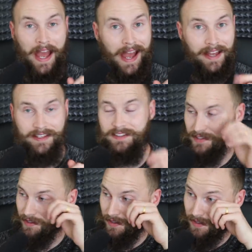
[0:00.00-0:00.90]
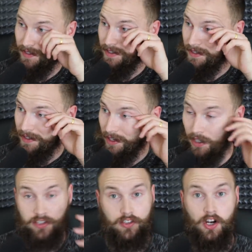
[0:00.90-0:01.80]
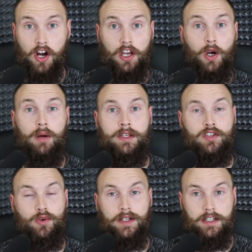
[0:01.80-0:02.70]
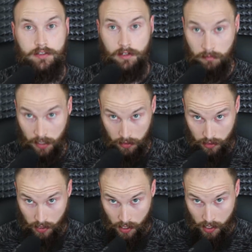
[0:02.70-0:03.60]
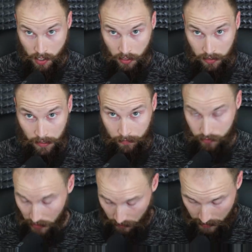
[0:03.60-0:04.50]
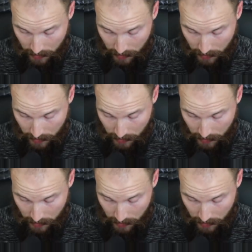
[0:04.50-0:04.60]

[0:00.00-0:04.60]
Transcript: And I just can't go. I'm enjoying this so much. Look out, check out the